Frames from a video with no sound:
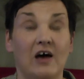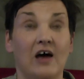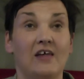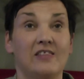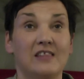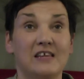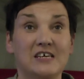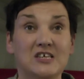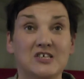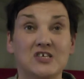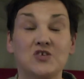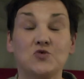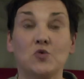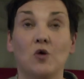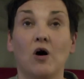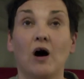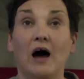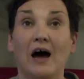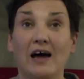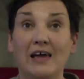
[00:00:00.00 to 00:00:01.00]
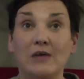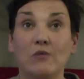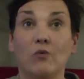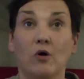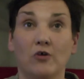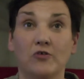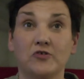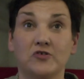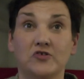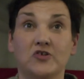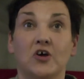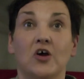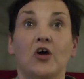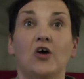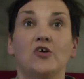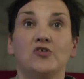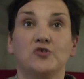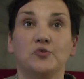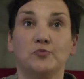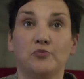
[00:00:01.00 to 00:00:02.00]
And this is what I want
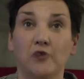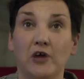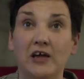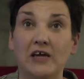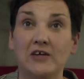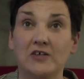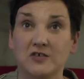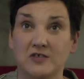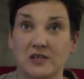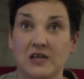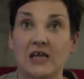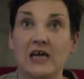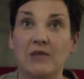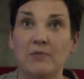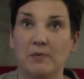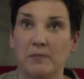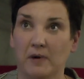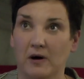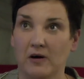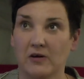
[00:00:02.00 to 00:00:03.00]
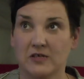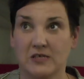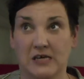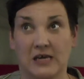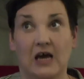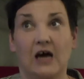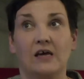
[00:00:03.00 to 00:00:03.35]
to bring to the Labour Party.